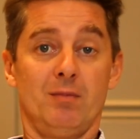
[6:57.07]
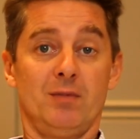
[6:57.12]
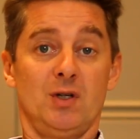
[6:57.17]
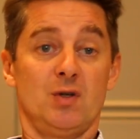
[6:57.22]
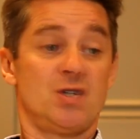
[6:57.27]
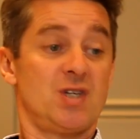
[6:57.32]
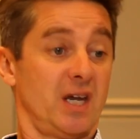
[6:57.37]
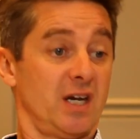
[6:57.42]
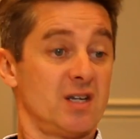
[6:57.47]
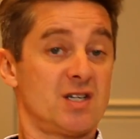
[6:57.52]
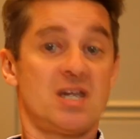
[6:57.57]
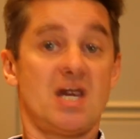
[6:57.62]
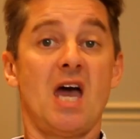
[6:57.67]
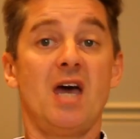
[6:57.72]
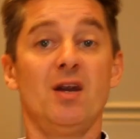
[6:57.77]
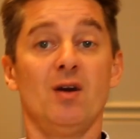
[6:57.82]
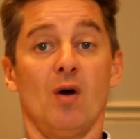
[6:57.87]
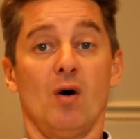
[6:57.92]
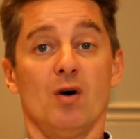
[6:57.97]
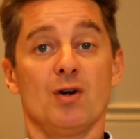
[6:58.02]
You take 10
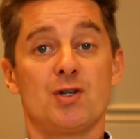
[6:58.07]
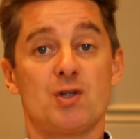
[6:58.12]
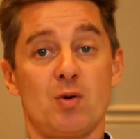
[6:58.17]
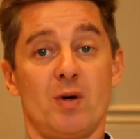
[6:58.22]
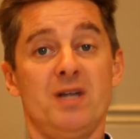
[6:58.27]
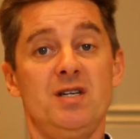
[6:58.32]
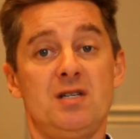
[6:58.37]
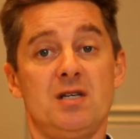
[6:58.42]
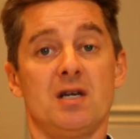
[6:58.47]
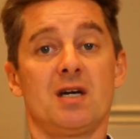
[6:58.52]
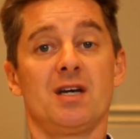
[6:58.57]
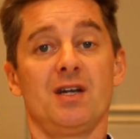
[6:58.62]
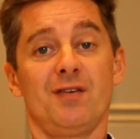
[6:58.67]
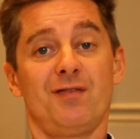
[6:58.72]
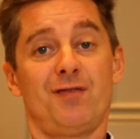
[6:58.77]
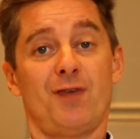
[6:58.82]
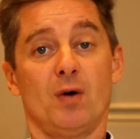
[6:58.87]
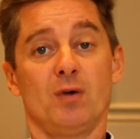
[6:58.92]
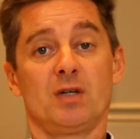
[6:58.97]
or 20 phone